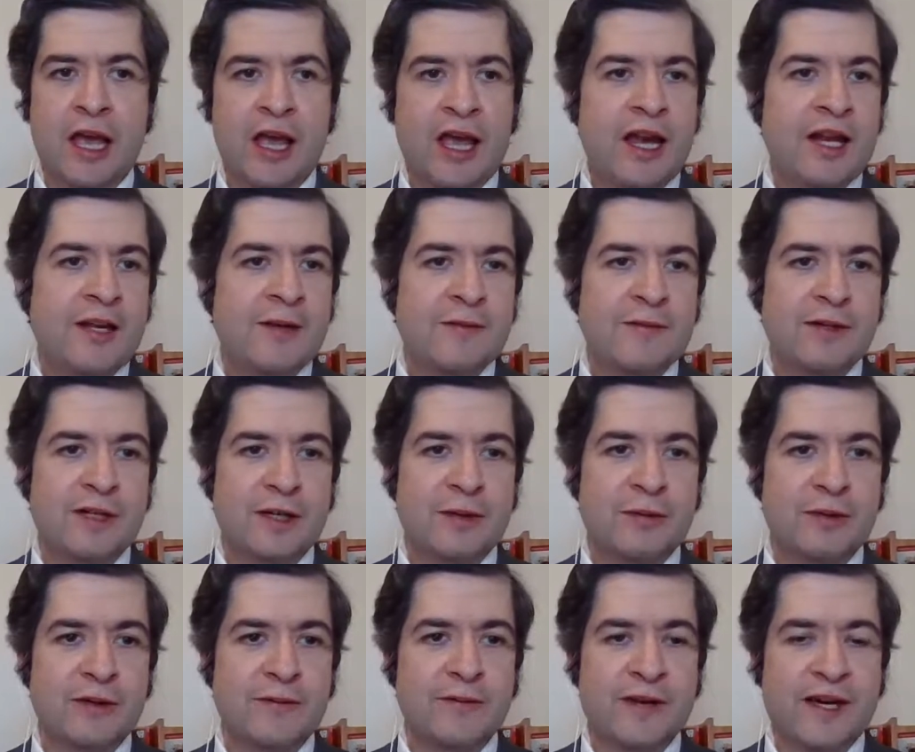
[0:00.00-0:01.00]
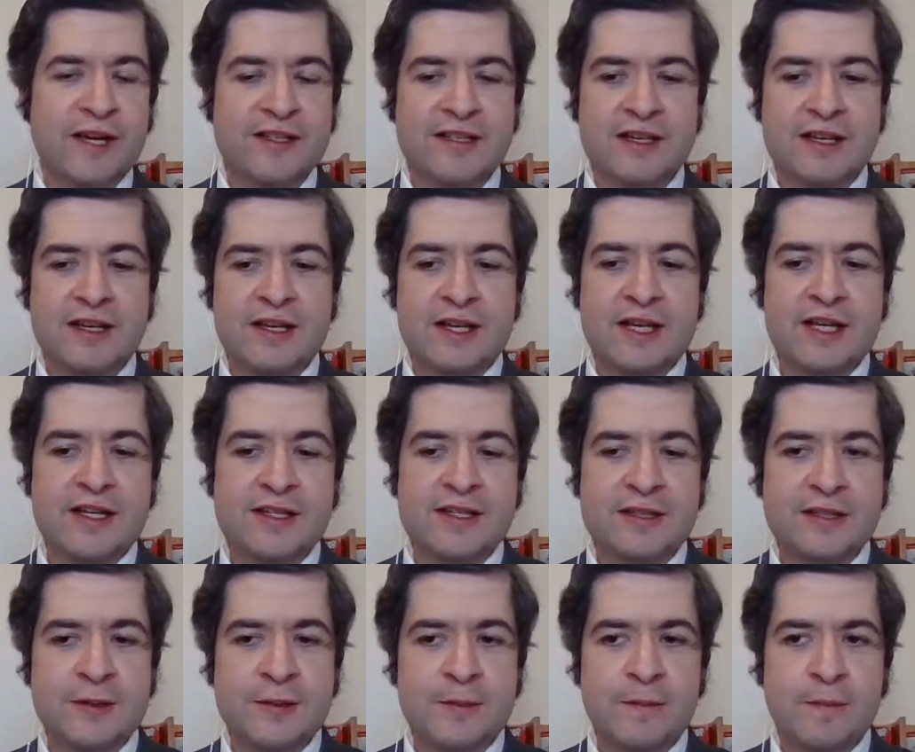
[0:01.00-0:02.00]
any rookie would face is
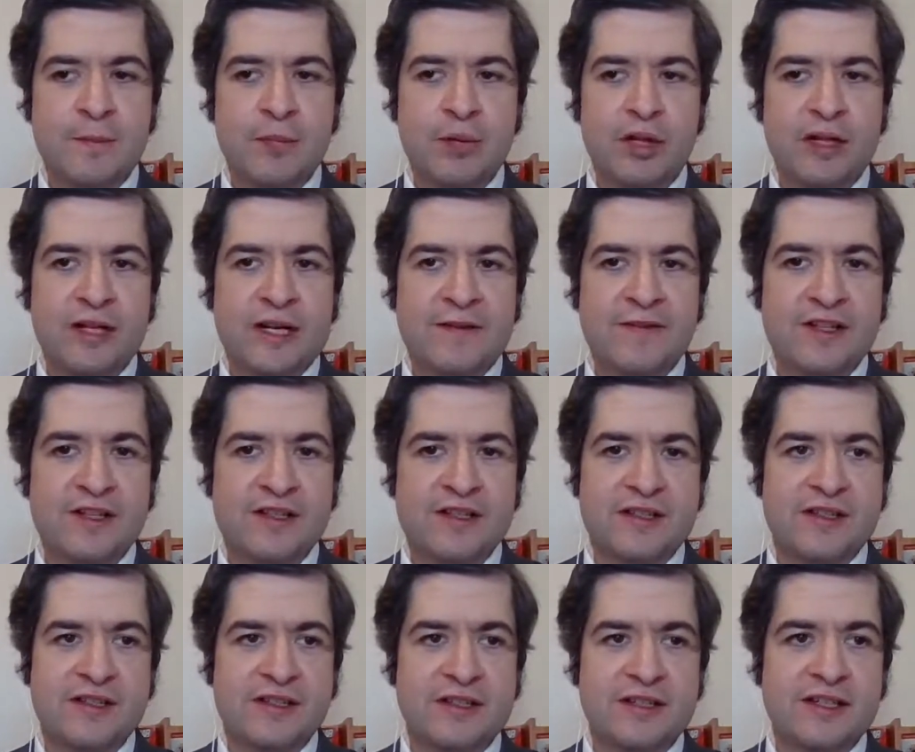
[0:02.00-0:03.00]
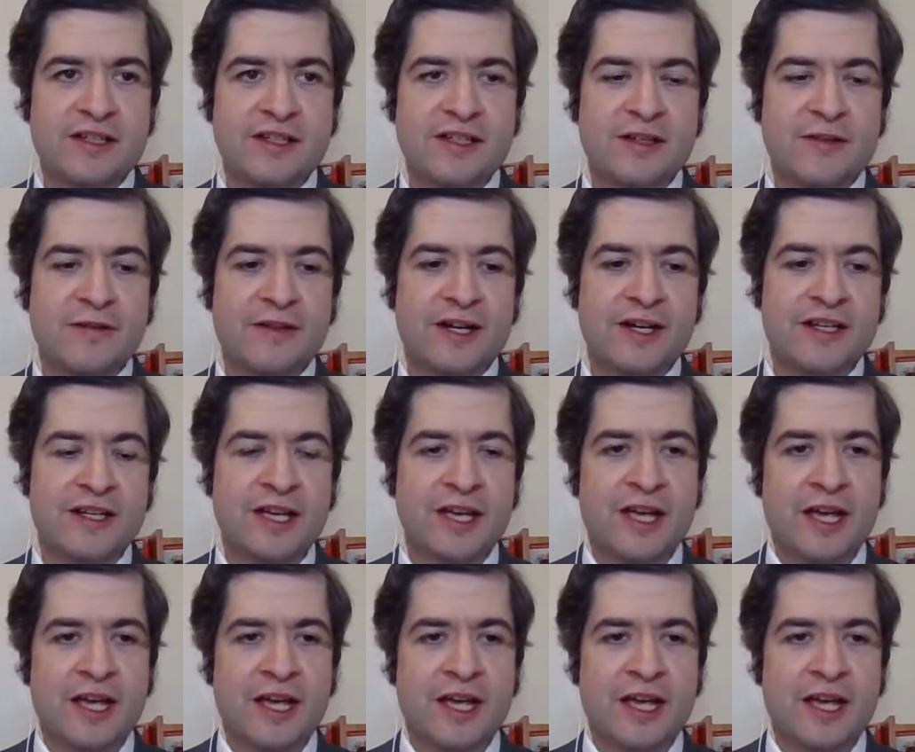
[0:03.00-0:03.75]
pulling off consistently good runs.